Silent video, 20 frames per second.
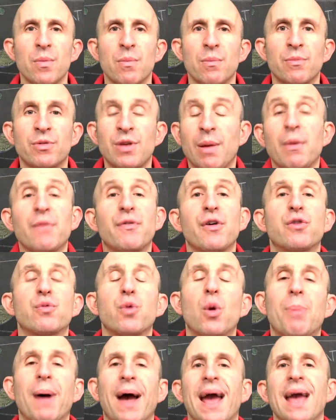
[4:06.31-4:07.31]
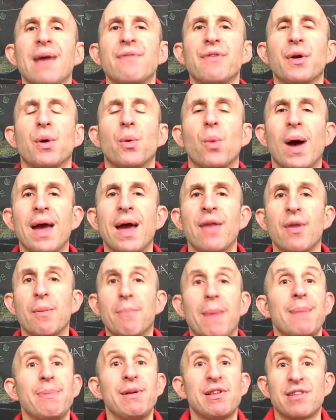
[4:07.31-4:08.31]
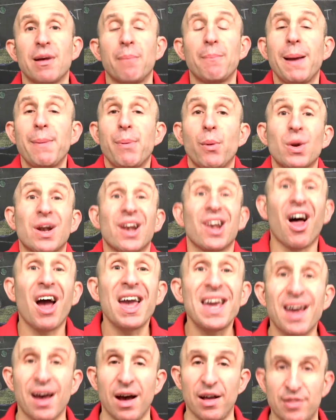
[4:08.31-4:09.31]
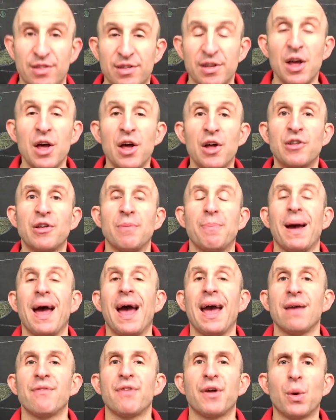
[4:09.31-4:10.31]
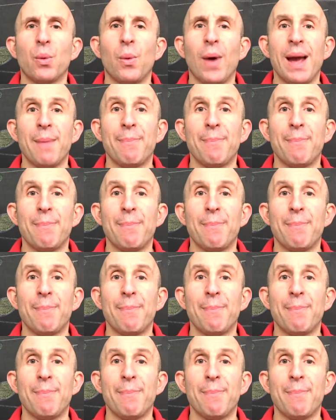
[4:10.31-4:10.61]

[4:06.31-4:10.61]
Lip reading: some of us will behave in a way that maybe some people would like us to behave in a way.